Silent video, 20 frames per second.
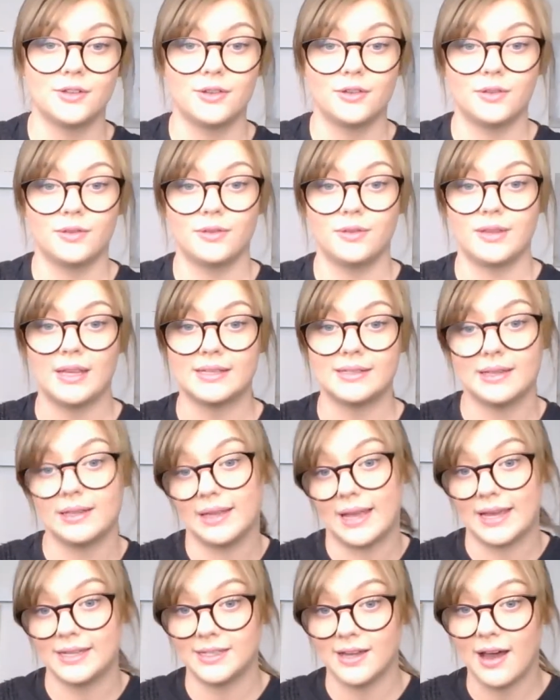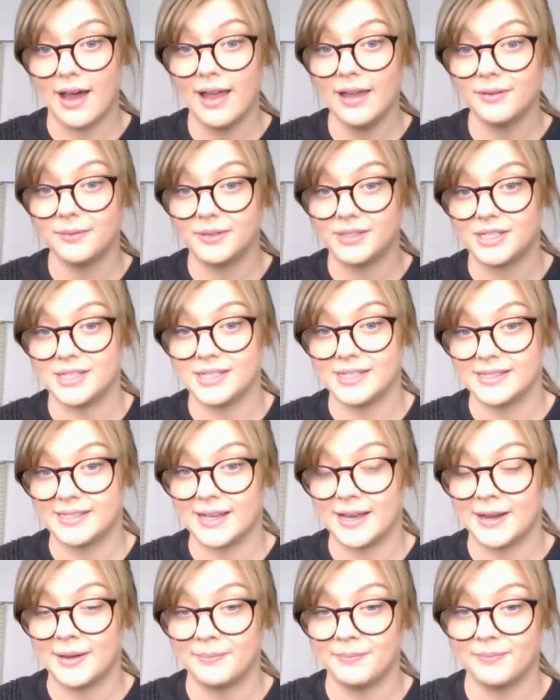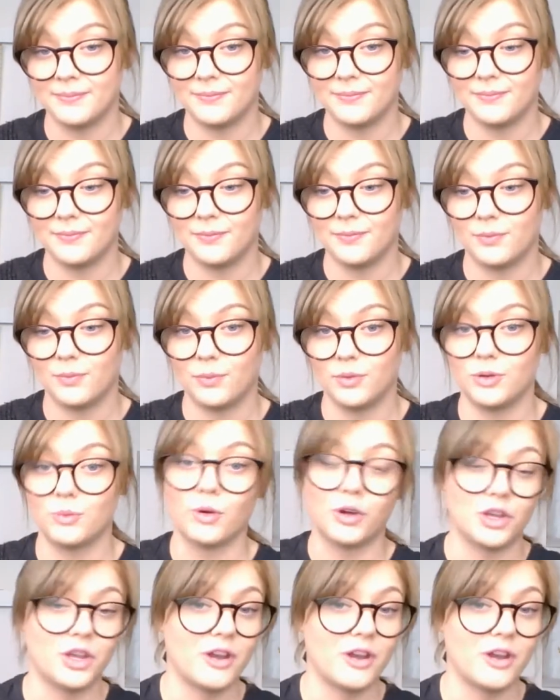There's a land height, which is what